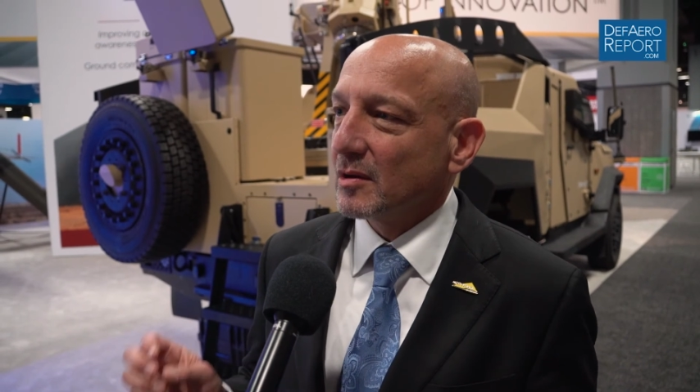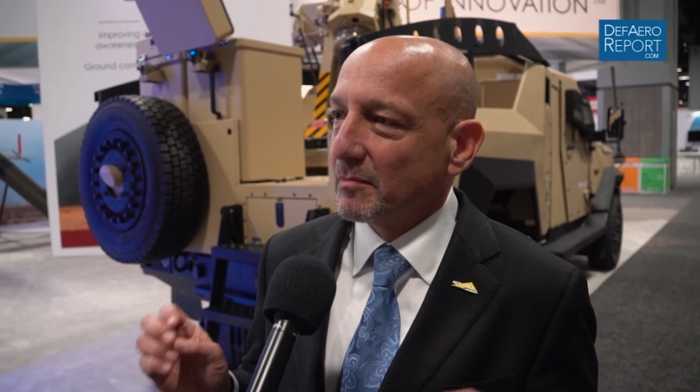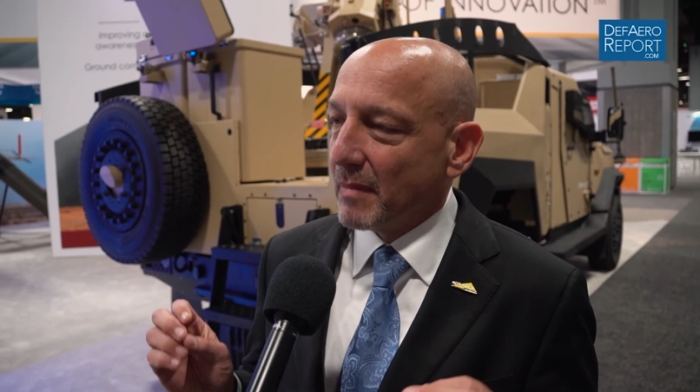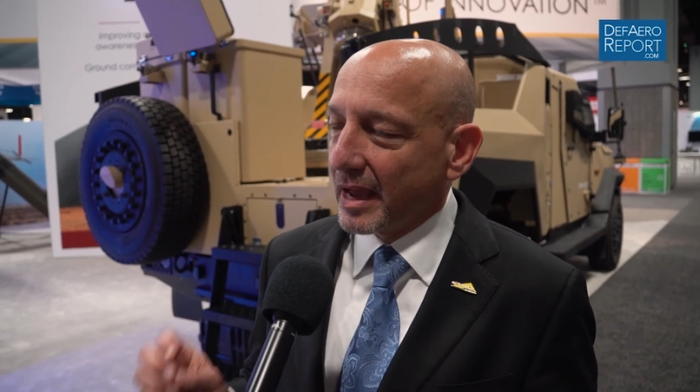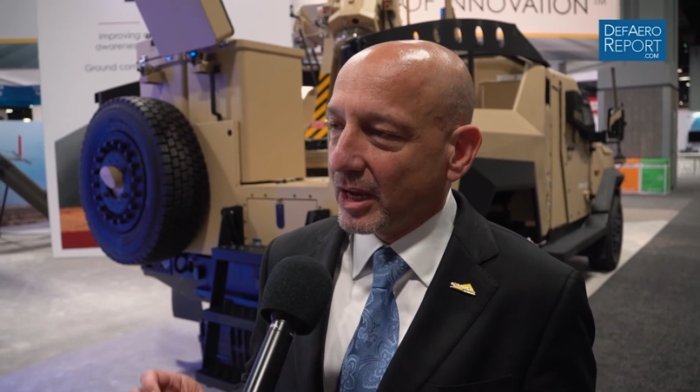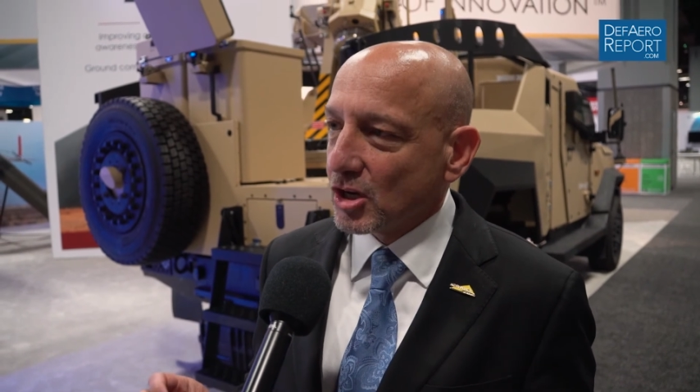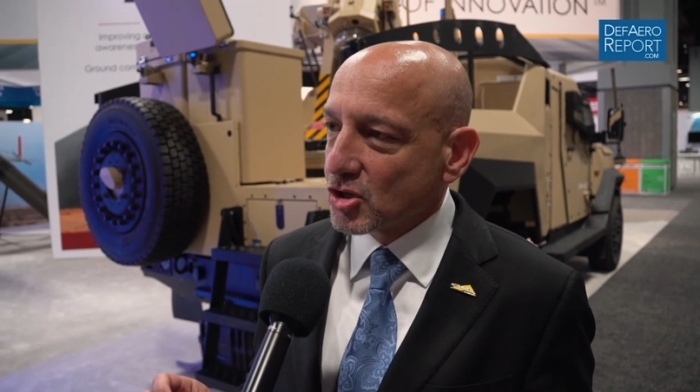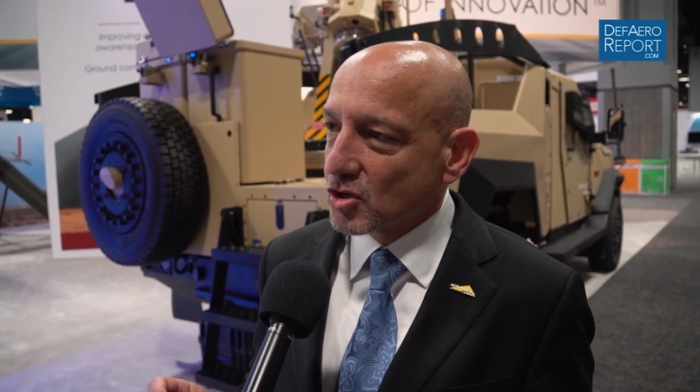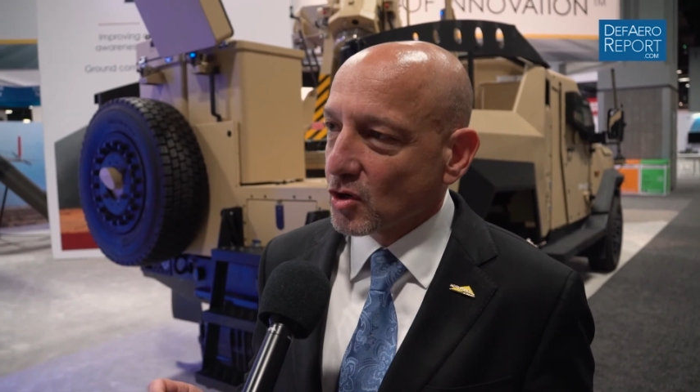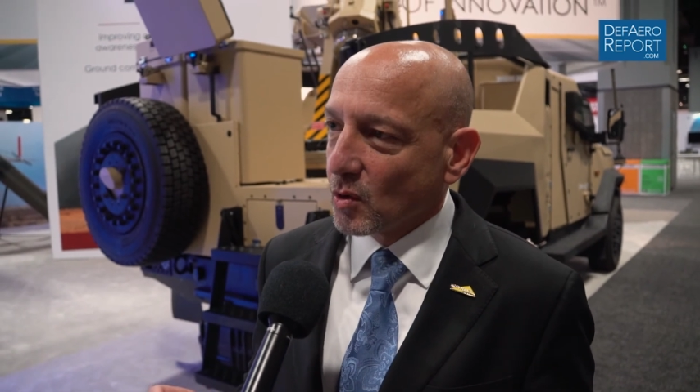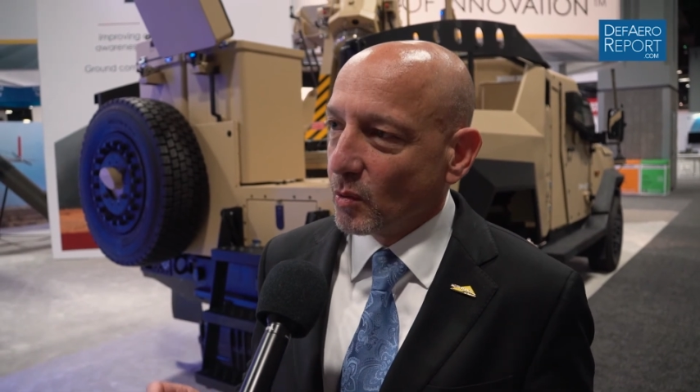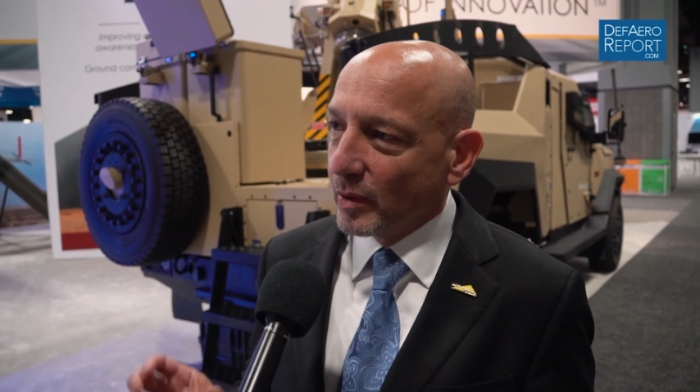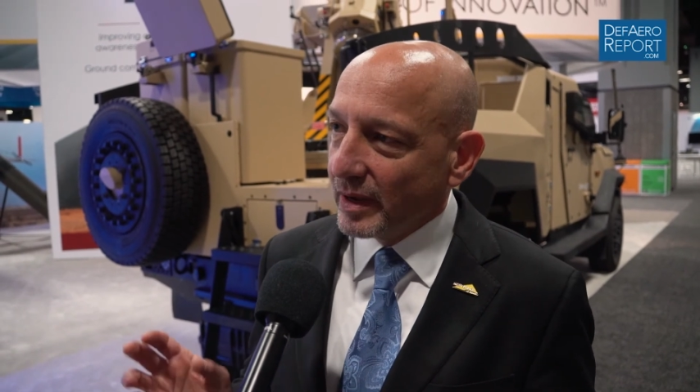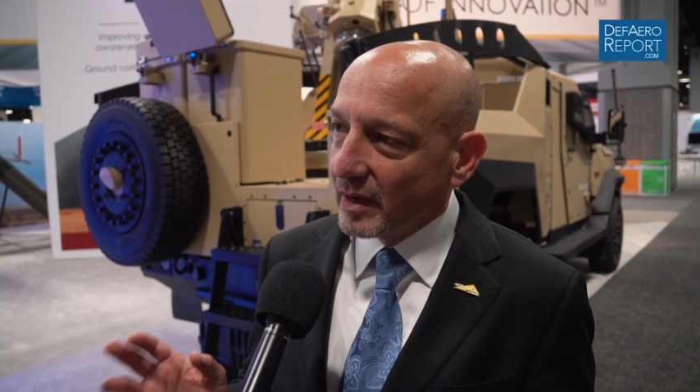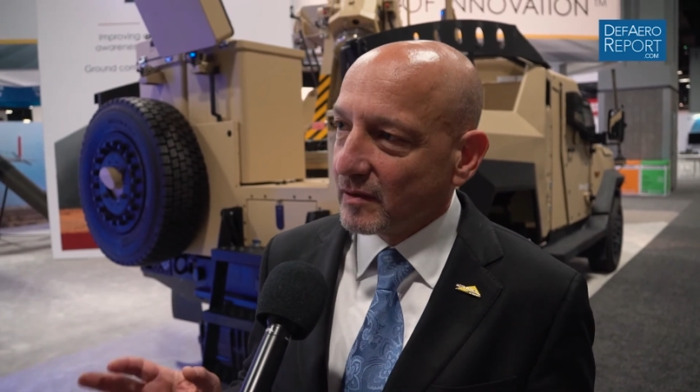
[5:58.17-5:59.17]
making sure
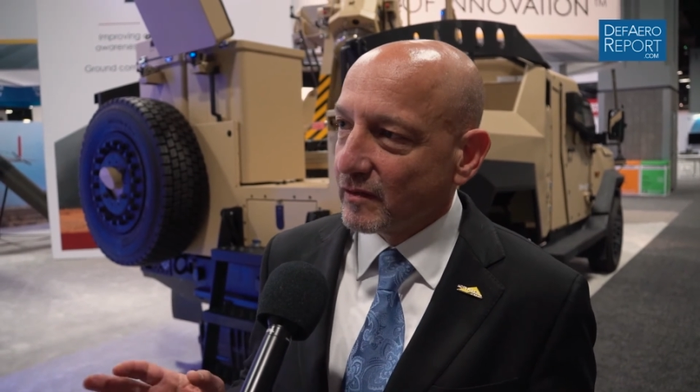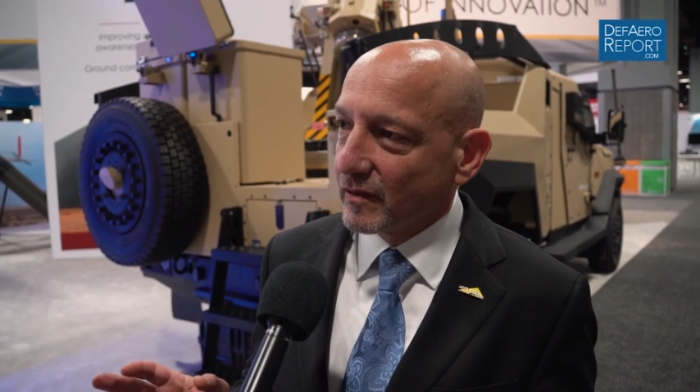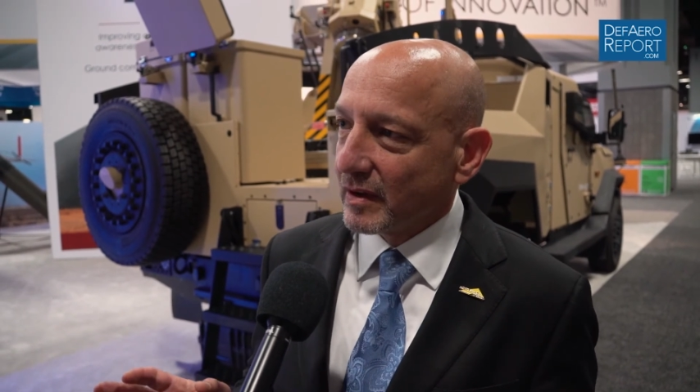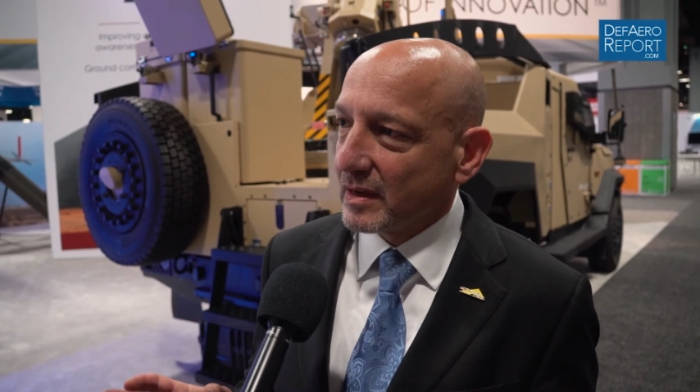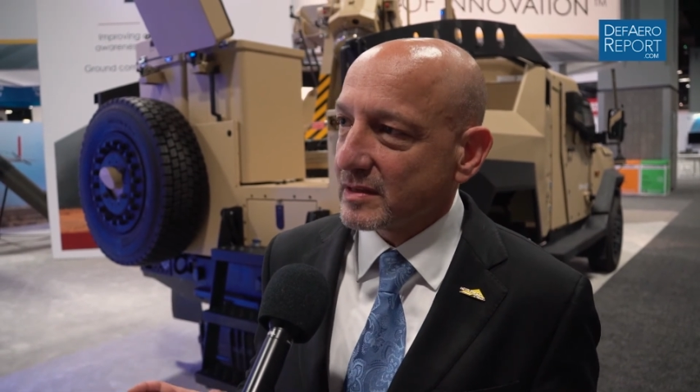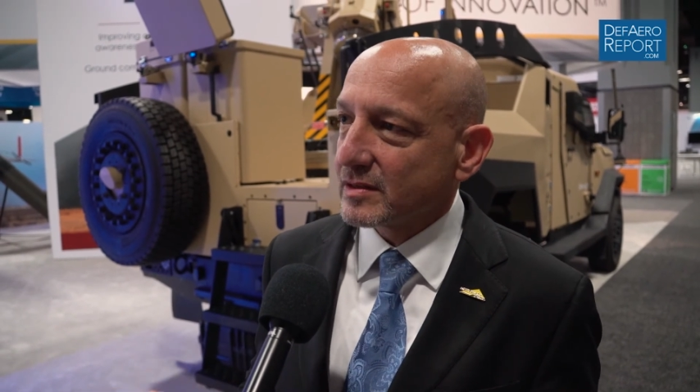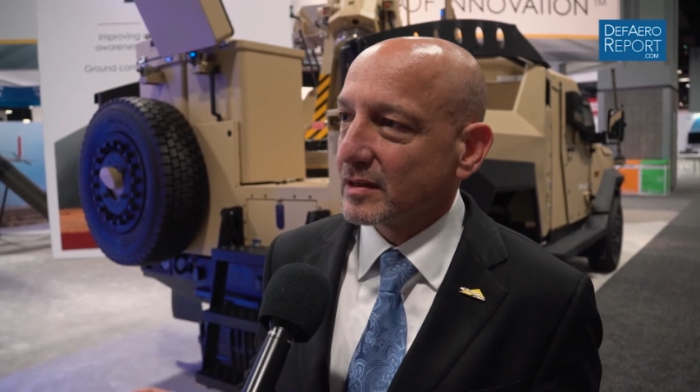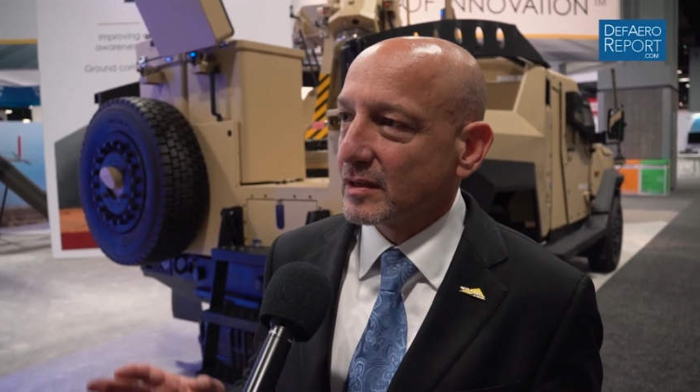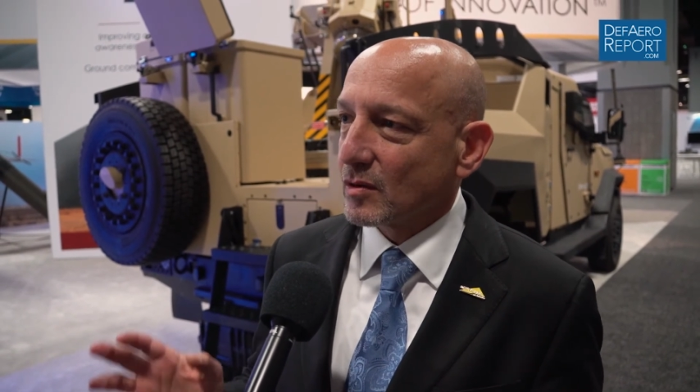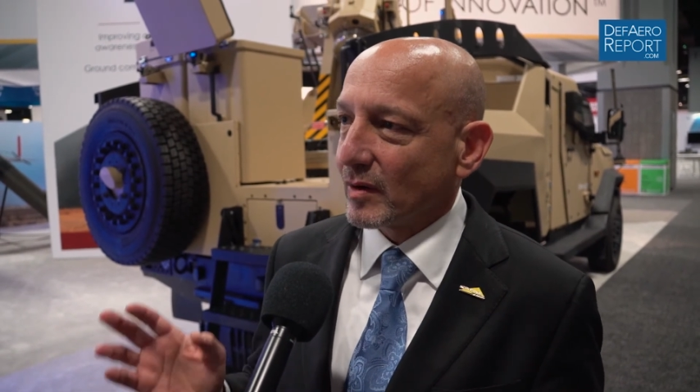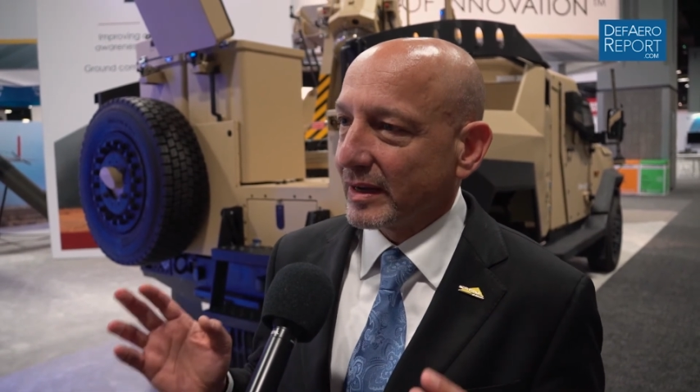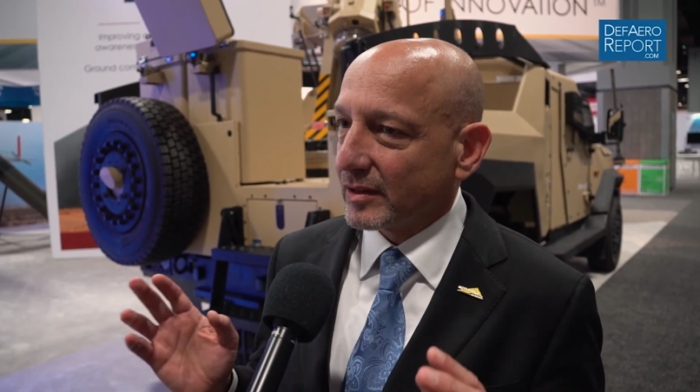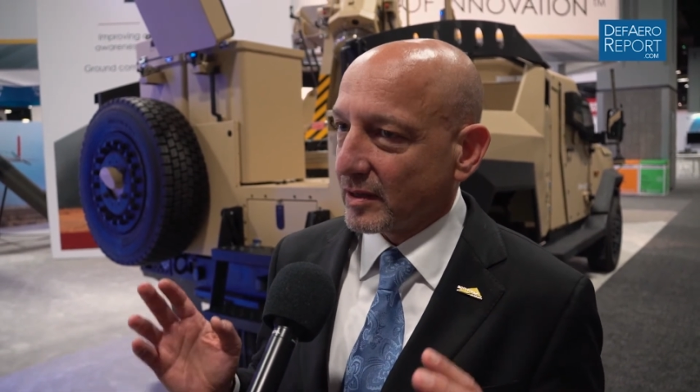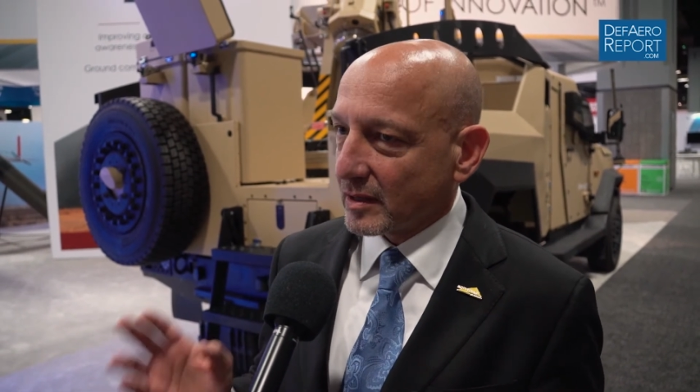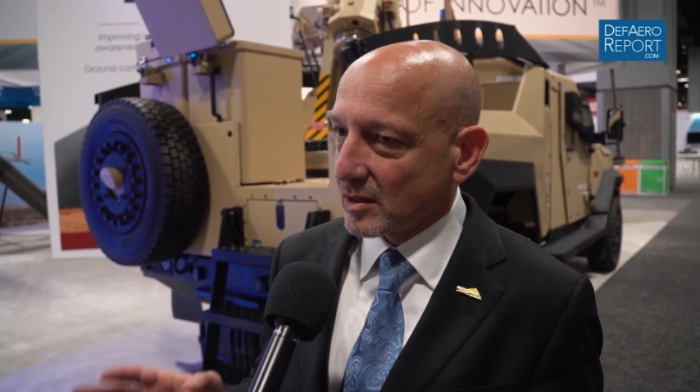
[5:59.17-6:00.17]
we invest in the
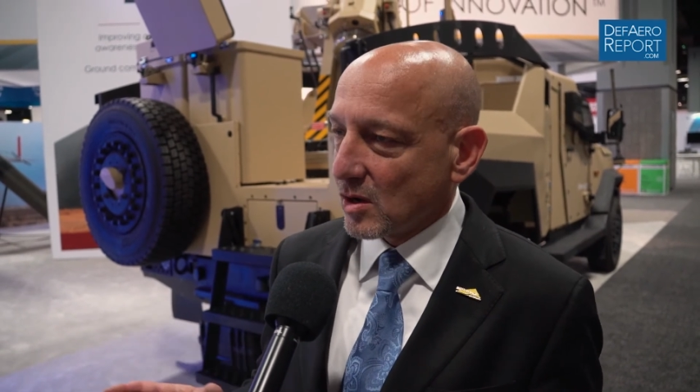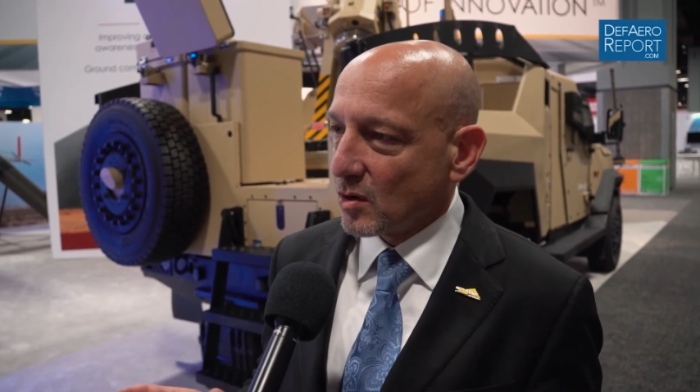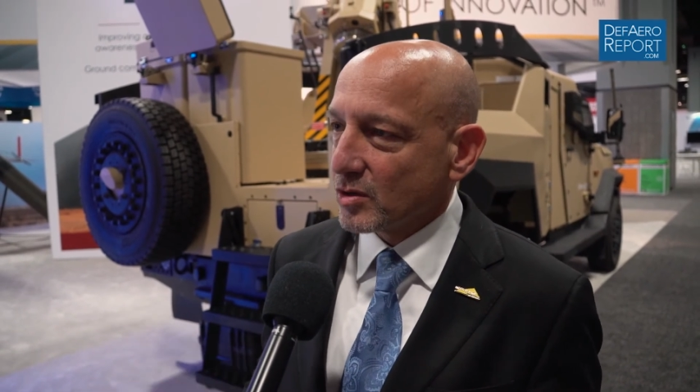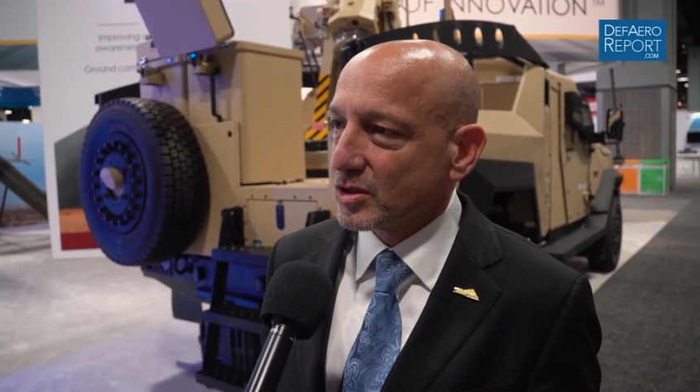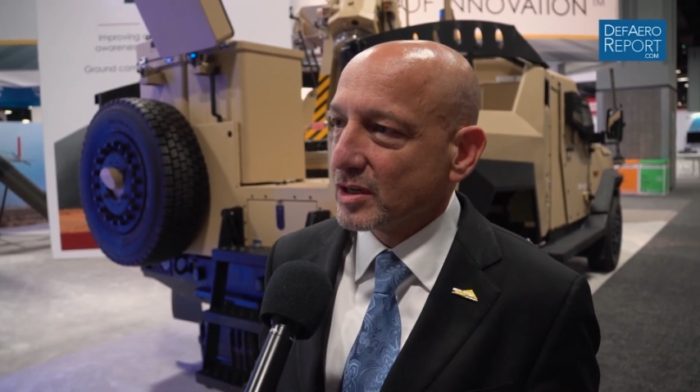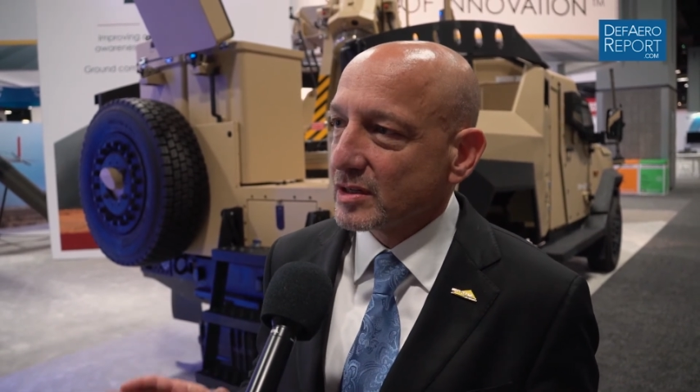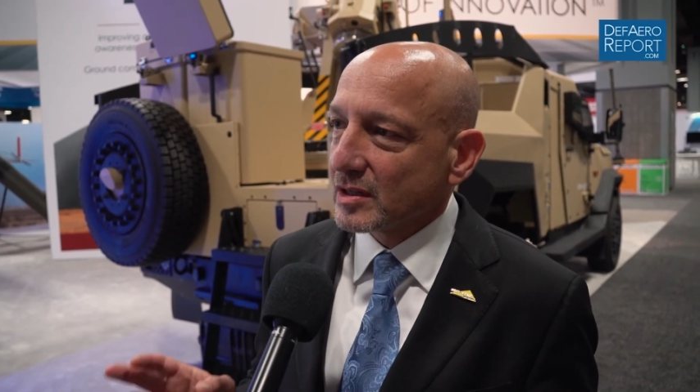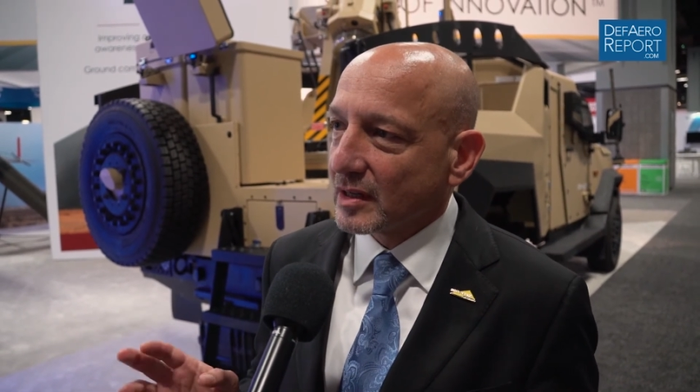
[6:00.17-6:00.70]
right technologies